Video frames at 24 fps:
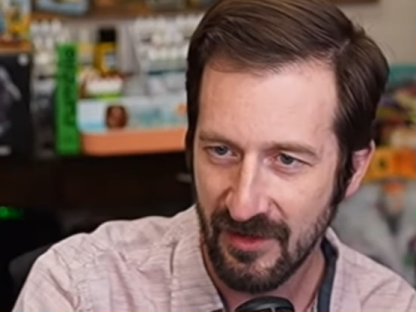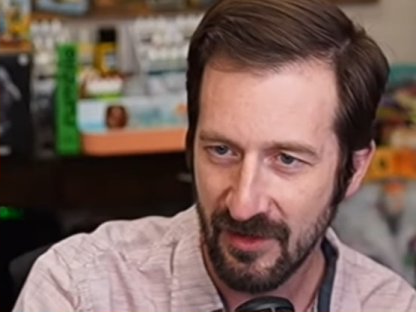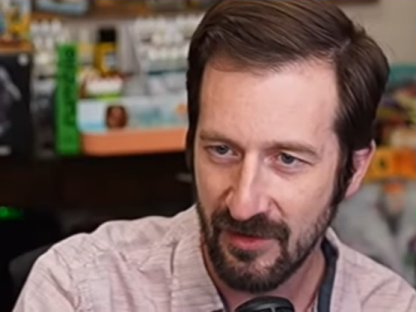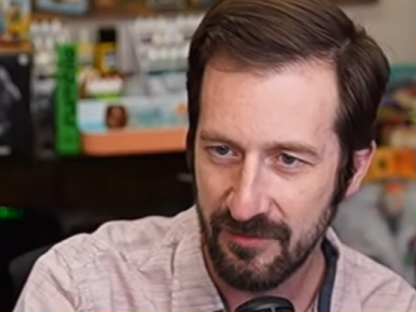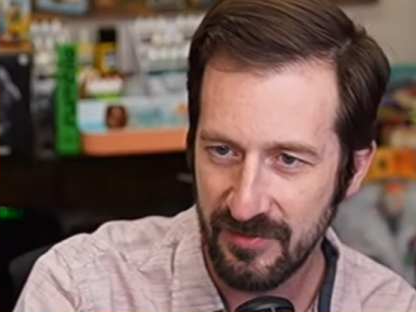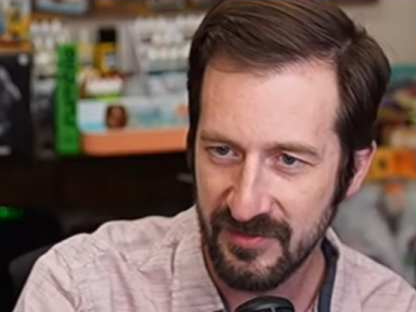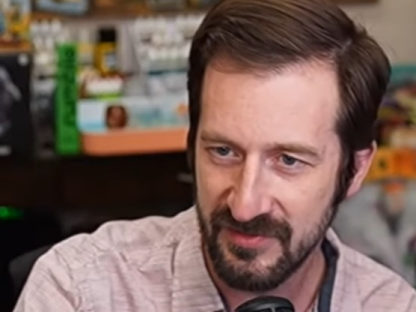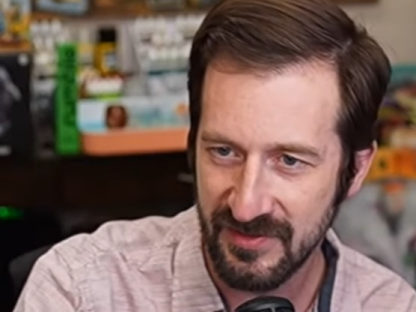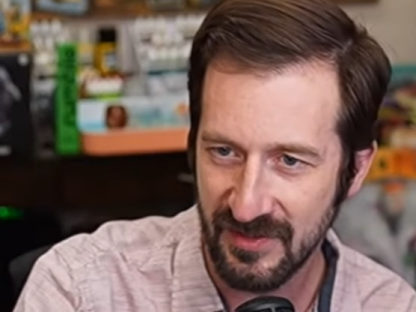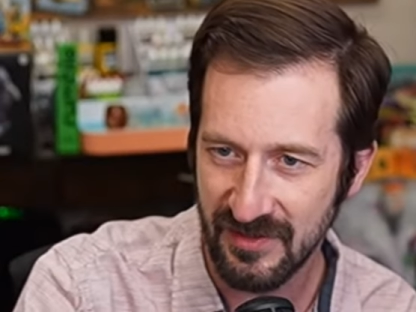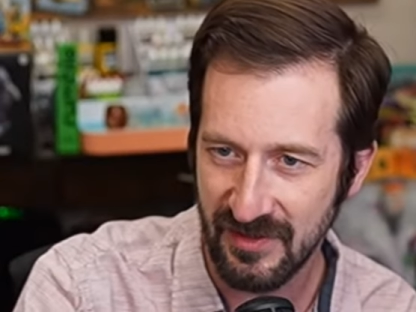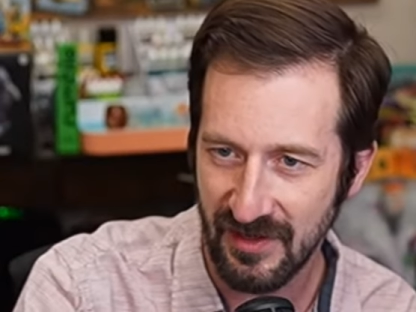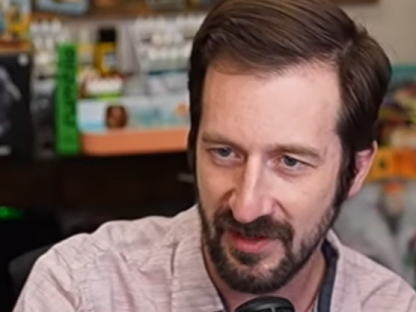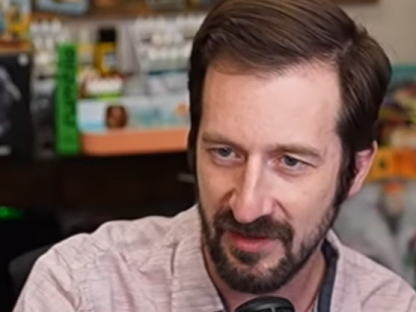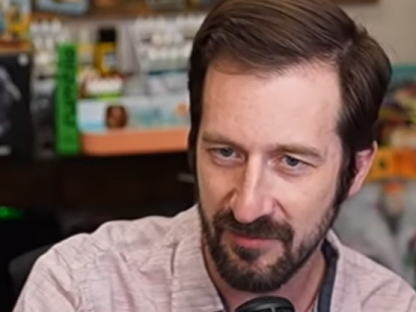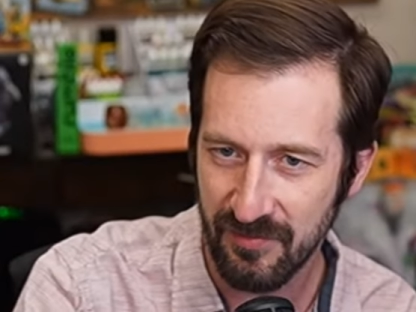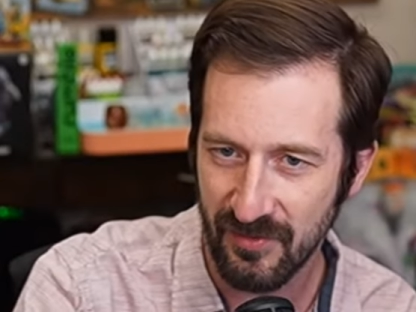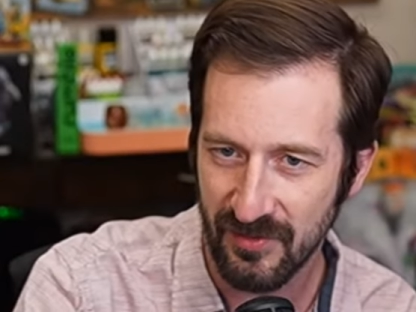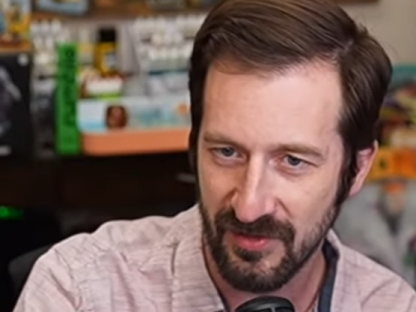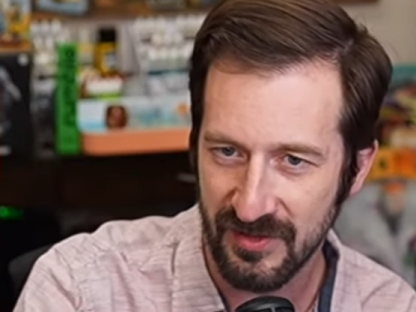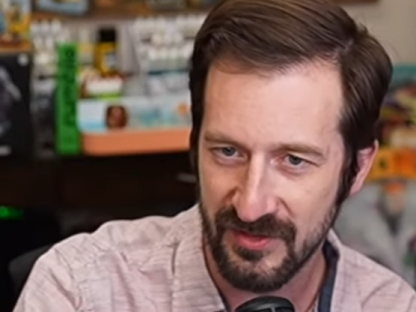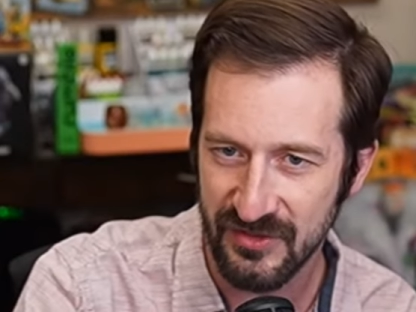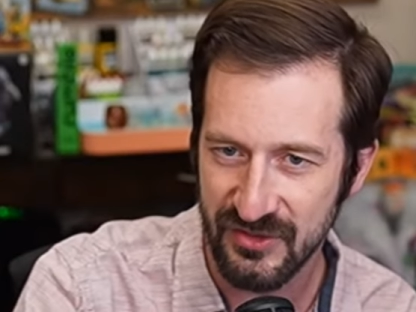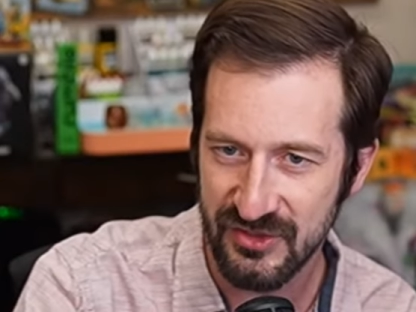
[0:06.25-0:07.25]
Hope you sent
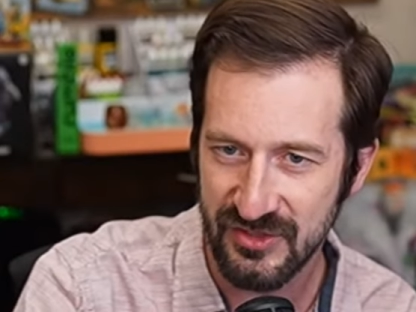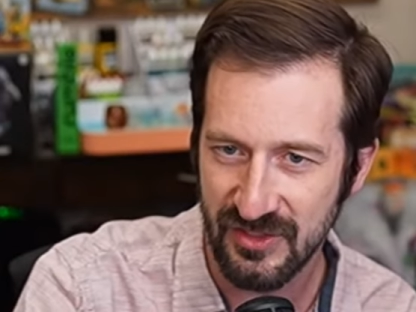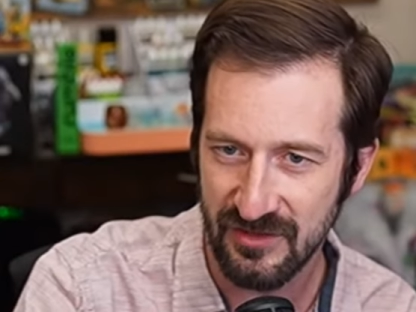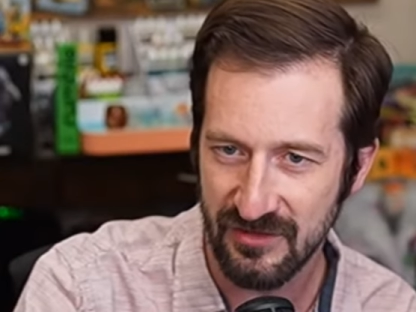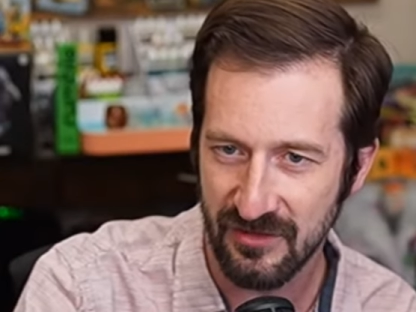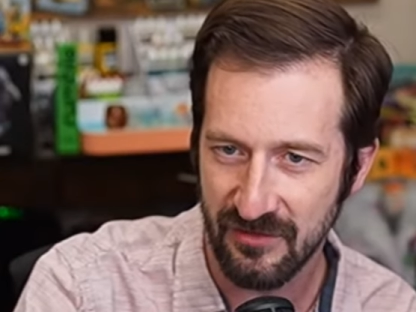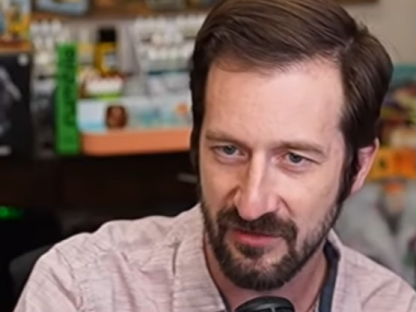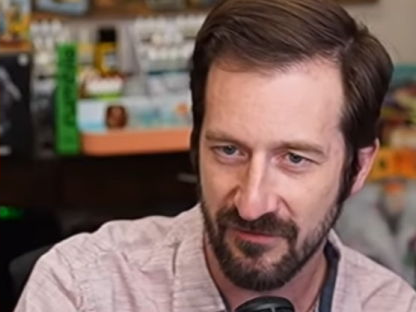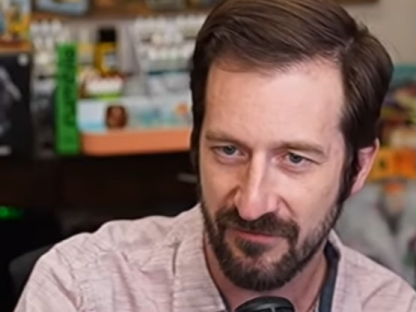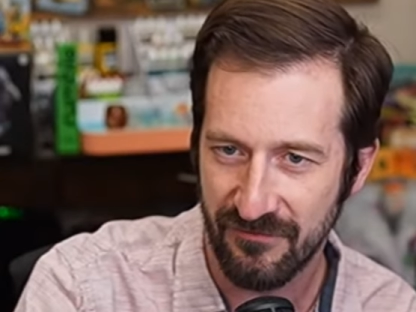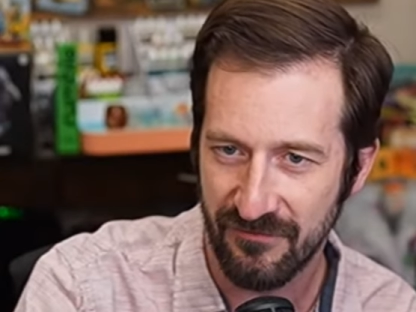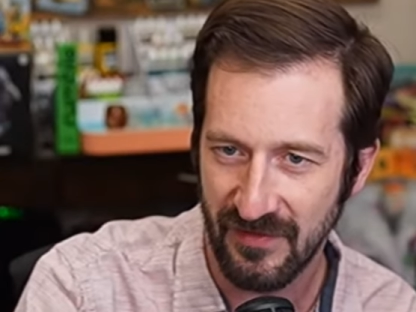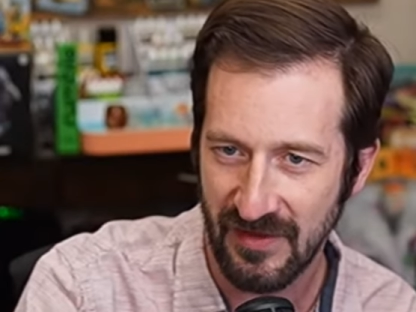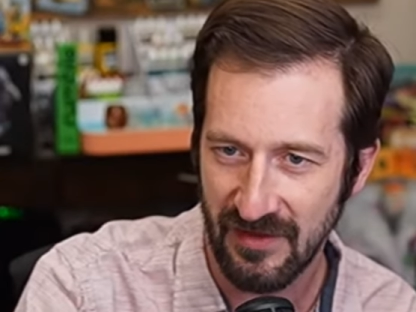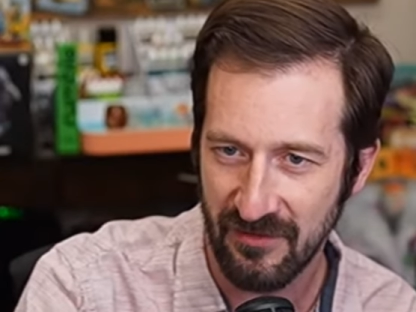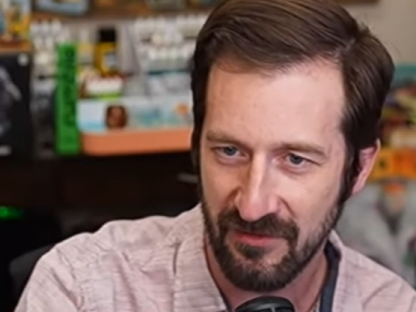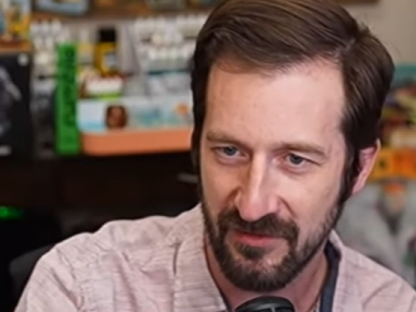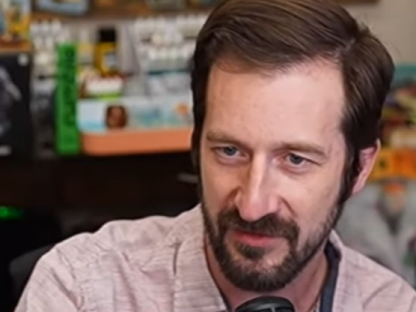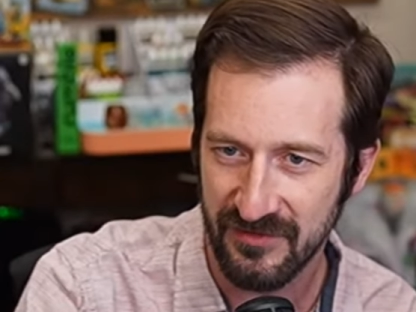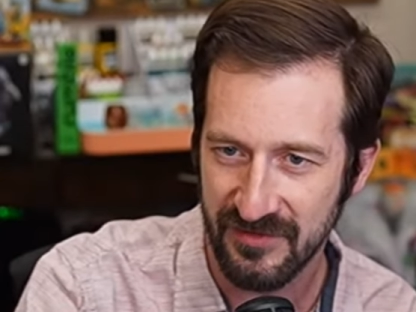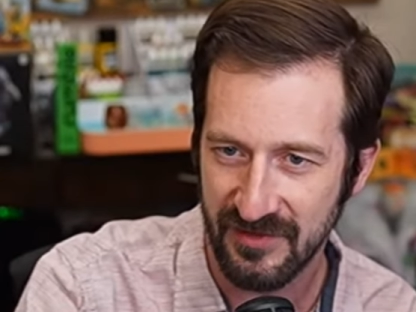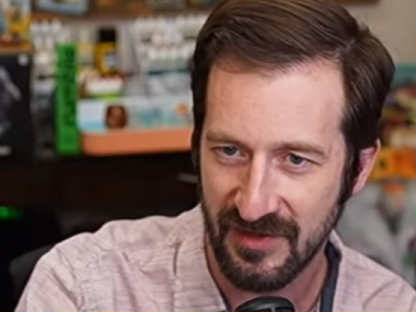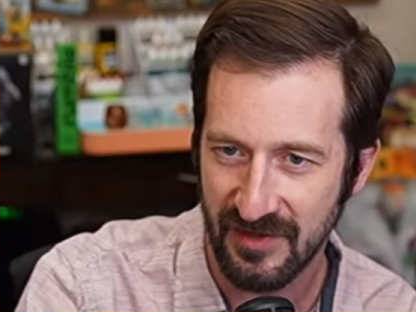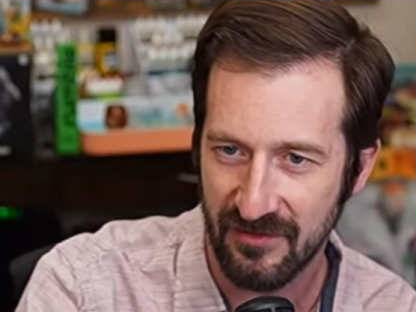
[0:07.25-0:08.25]
April a shitload of
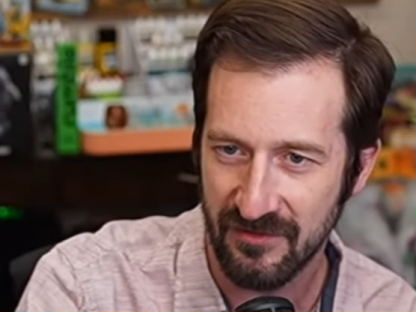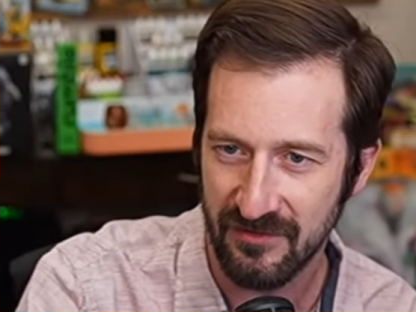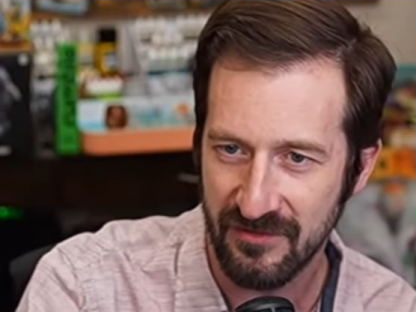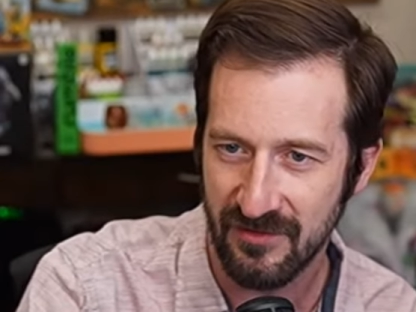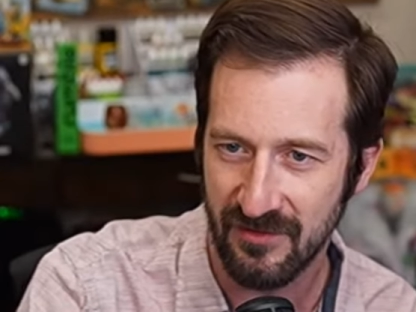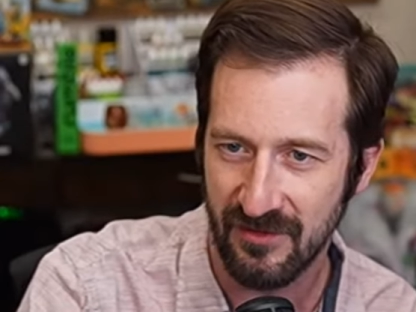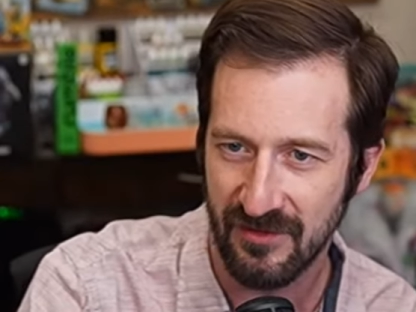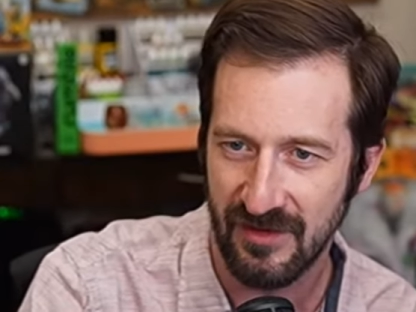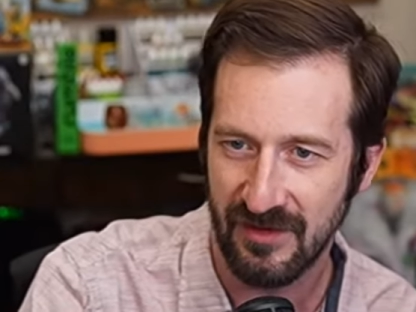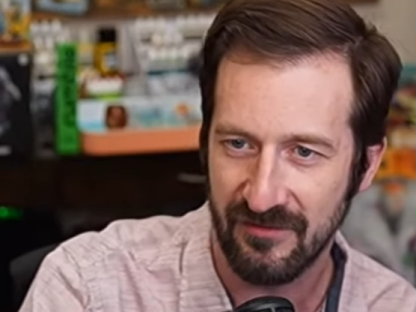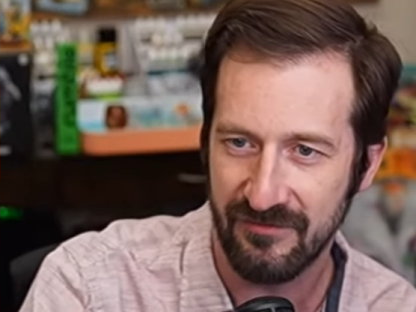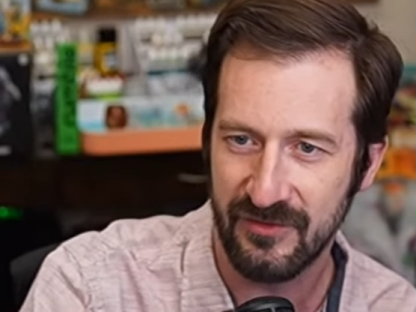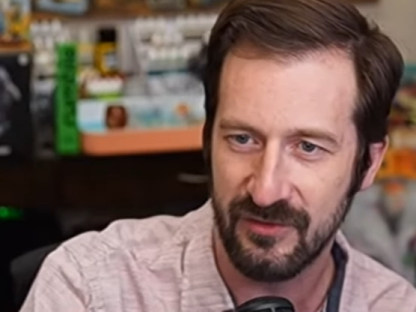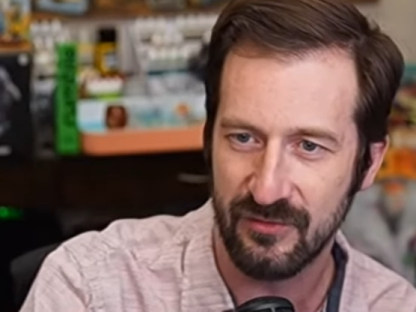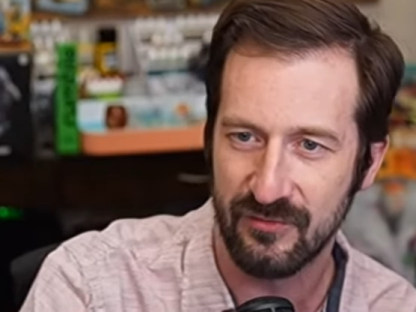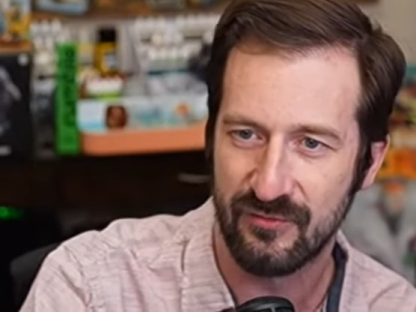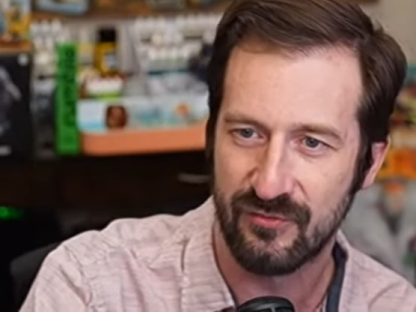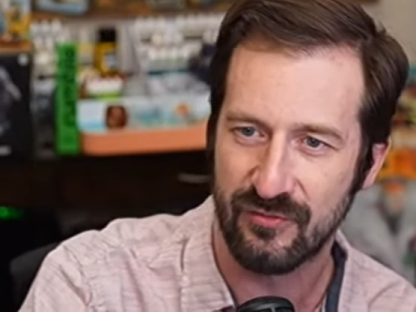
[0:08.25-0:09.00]
flowers and alcohol after you